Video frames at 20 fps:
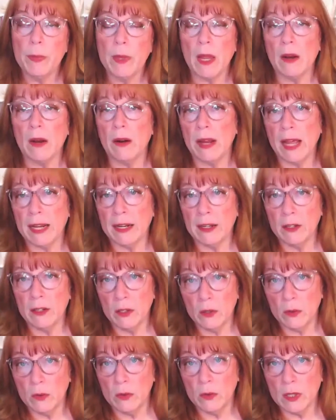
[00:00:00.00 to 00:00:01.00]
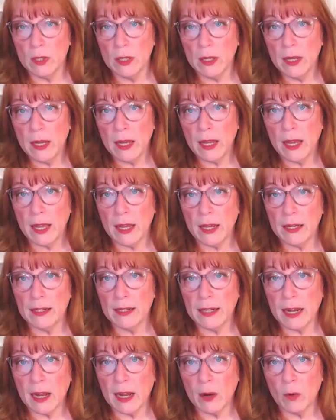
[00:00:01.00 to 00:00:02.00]
our attitudes
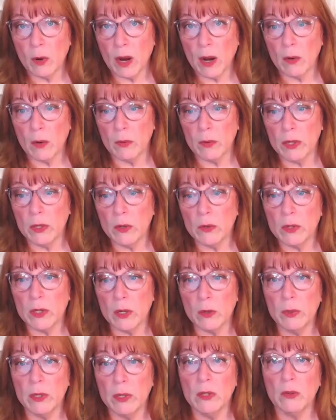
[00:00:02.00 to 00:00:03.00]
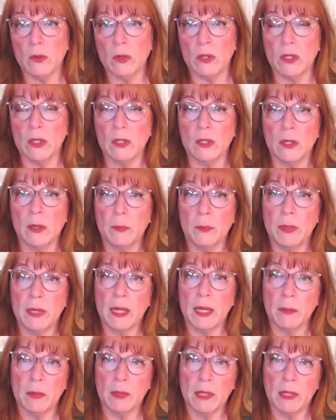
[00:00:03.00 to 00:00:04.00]
and how we use our resources
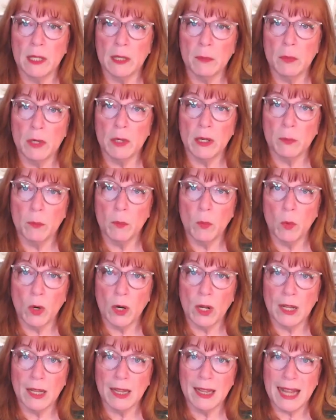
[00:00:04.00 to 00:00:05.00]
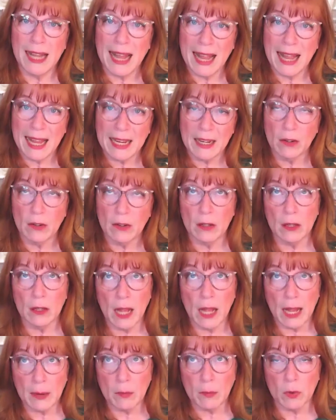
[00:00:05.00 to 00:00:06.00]
become a little bit more aligned, or a
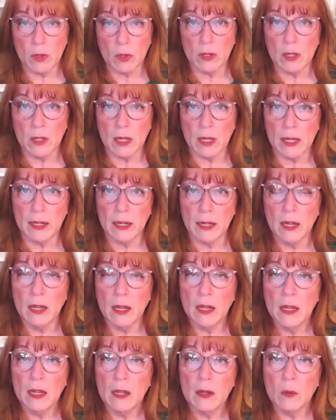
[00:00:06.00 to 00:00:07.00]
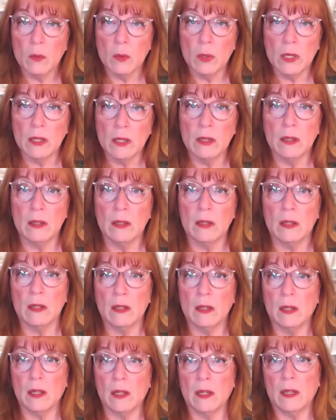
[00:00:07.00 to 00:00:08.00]
lot more aligned with
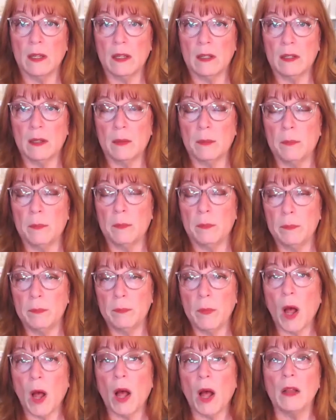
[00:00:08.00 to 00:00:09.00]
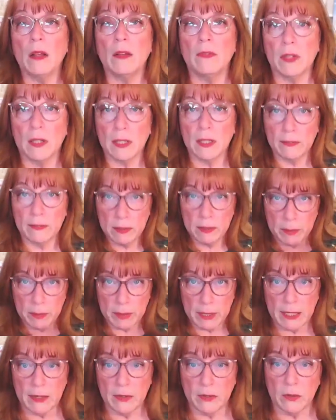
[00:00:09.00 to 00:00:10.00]
the all of the living
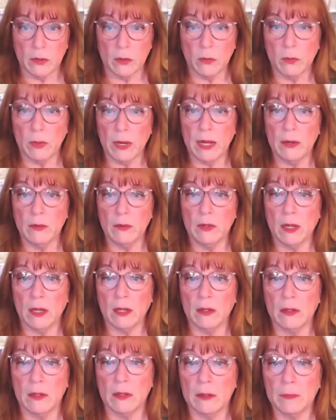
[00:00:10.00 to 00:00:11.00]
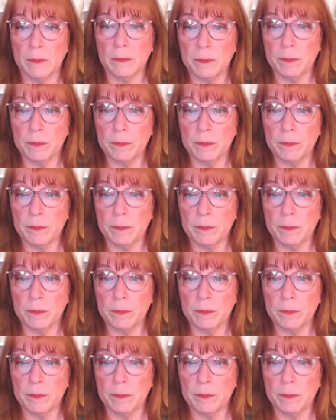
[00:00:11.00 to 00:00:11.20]
beings around us.